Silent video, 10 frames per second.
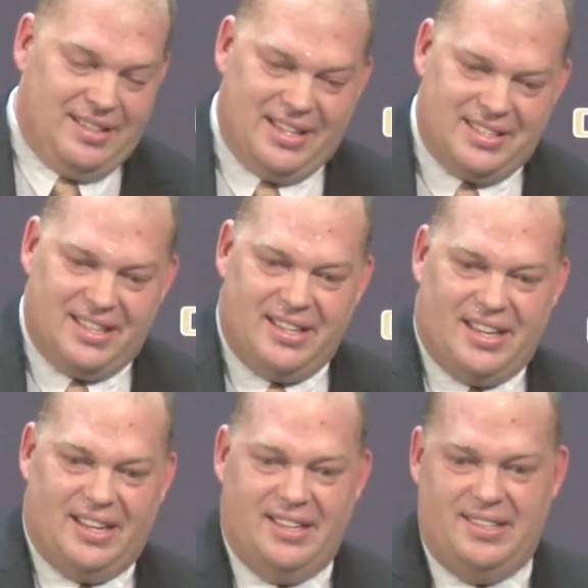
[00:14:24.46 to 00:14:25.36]
I did
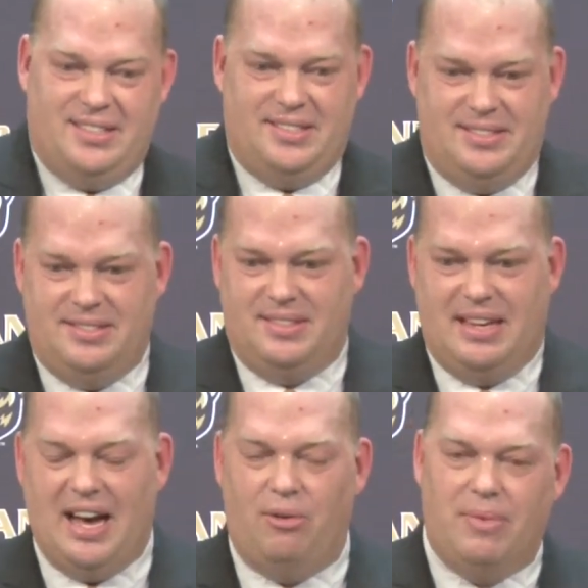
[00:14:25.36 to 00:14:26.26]

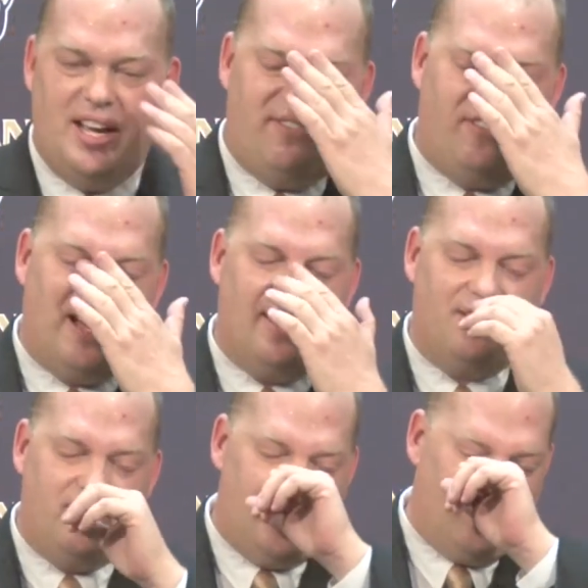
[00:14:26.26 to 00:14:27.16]
out my
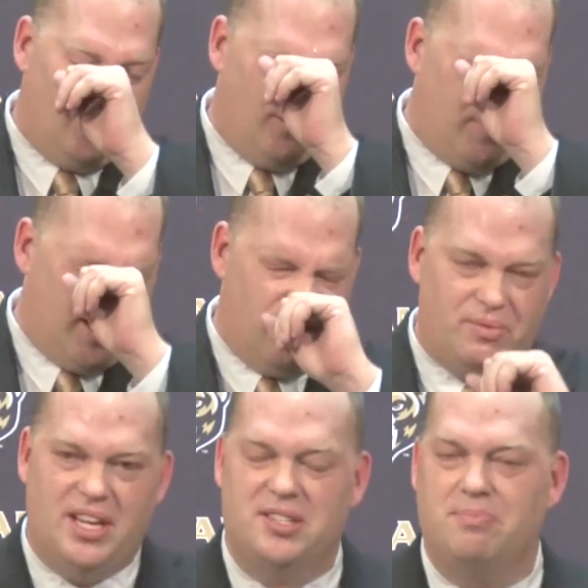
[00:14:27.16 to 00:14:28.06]
father there a little bit
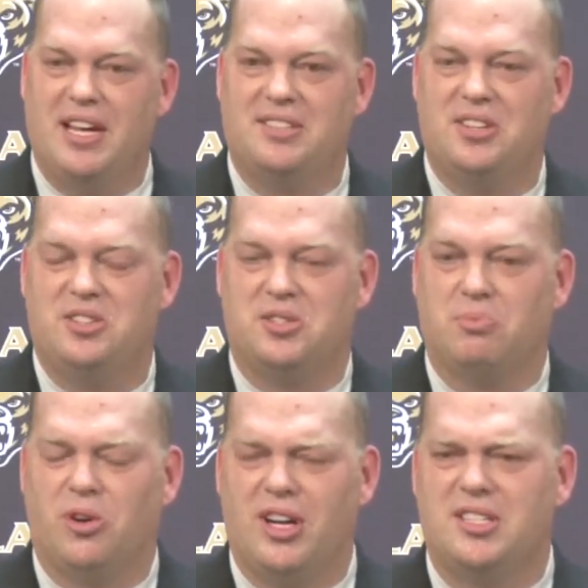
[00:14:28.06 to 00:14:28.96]
on his message
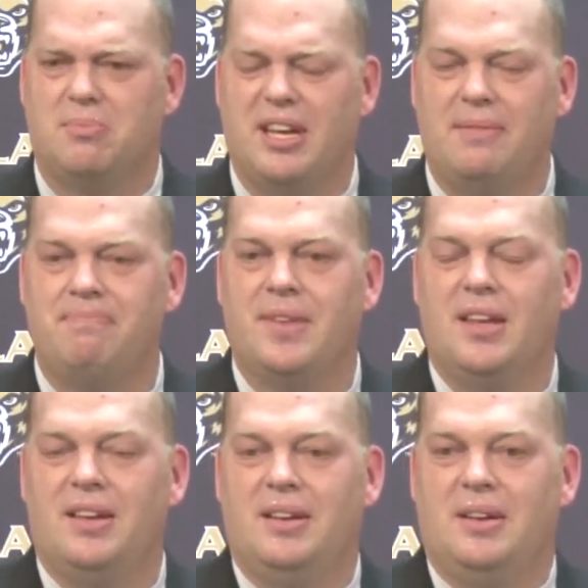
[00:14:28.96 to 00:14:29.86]
this morning to me.
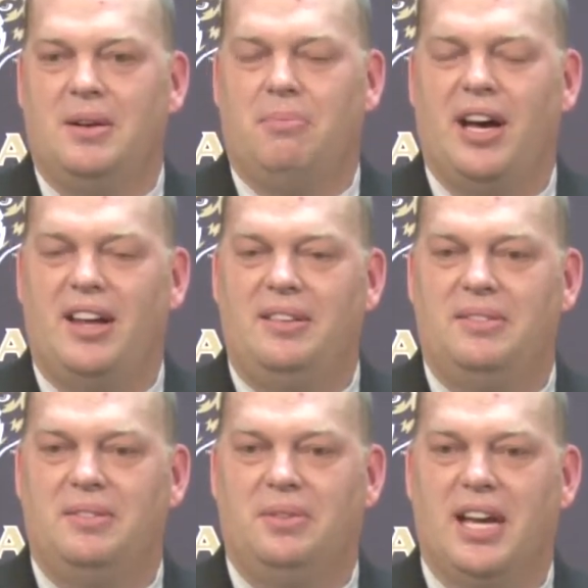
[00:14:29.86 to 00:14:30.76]
But
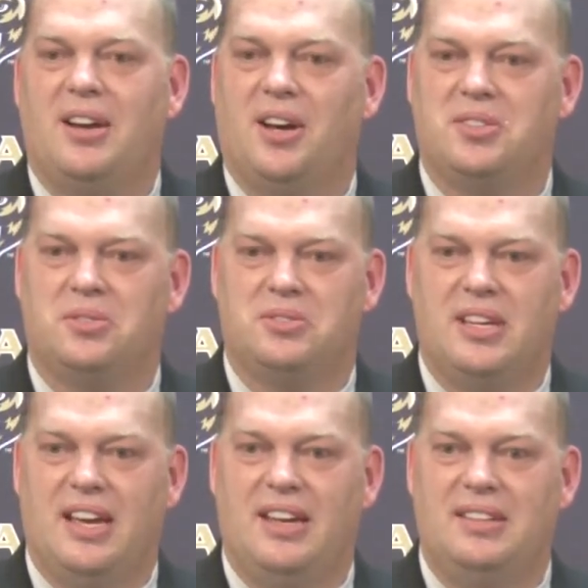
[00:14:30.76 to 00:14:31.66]
what I can also
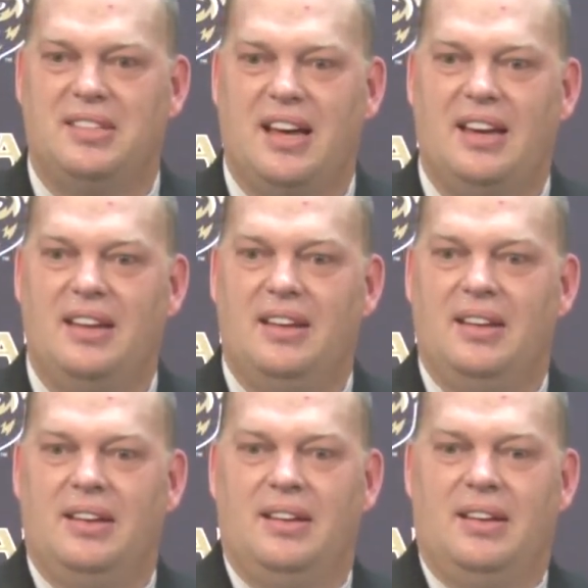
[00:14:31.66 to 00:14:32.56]
say is that
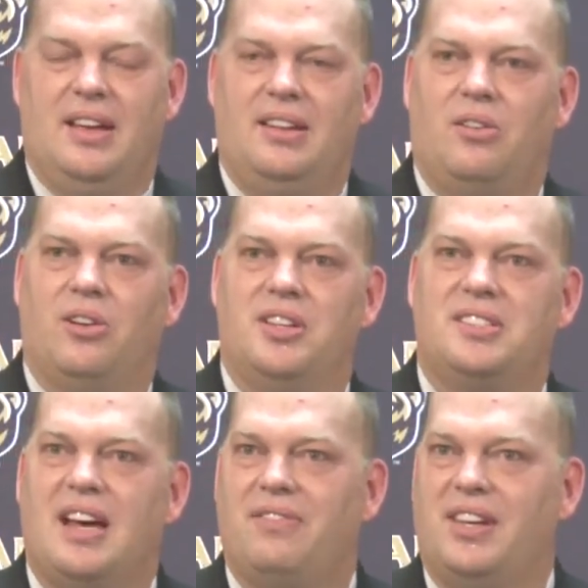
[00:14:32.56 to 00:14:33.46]
in the early
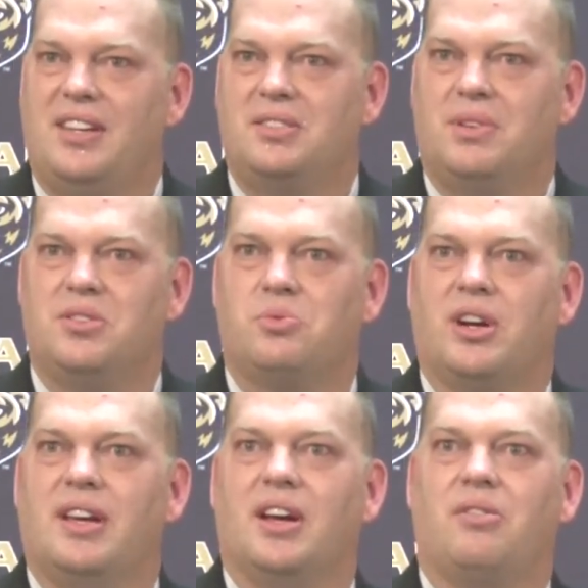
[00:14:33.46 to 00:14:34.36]
70s, when he was
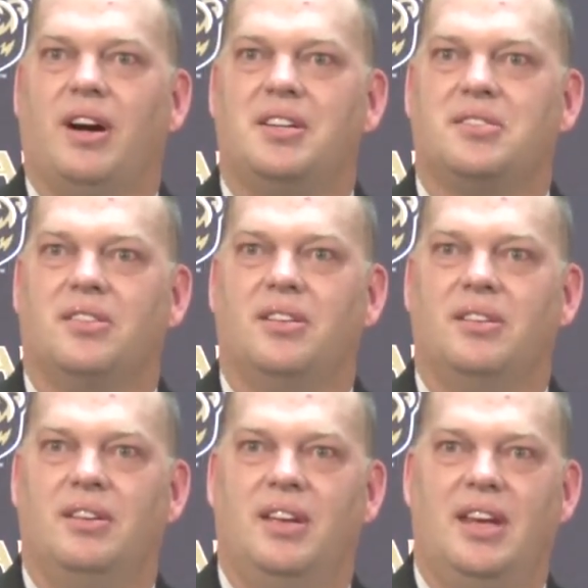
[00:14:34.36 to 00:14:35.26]
working at Chrysler,
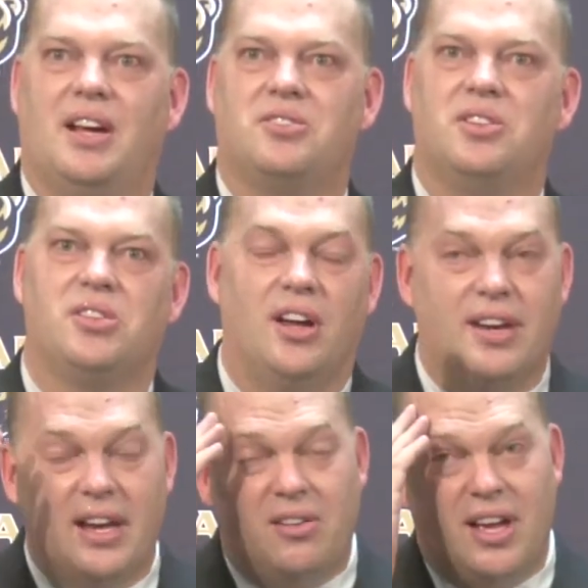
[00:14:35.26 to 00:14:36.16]
he actually
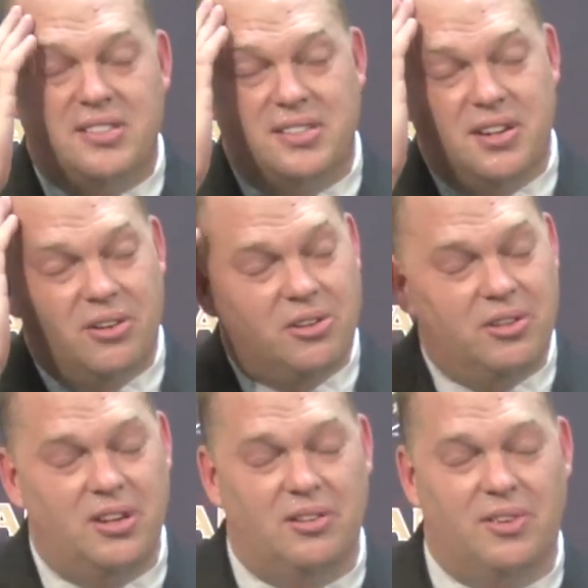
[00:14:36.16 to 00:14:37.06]
taught night classes here at
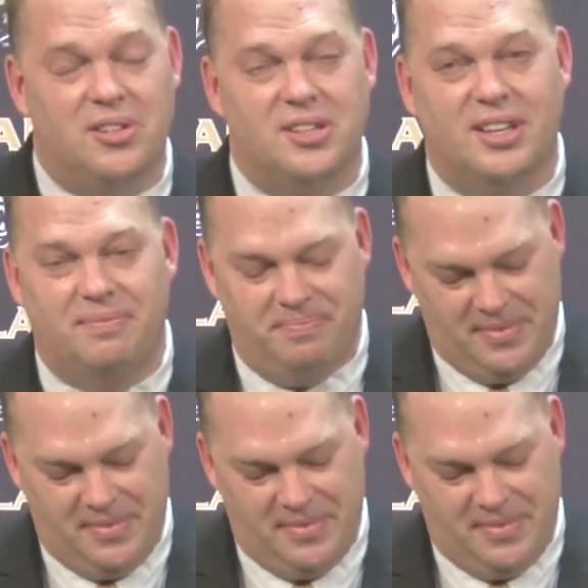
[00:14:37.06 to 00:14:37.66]
Oakland University.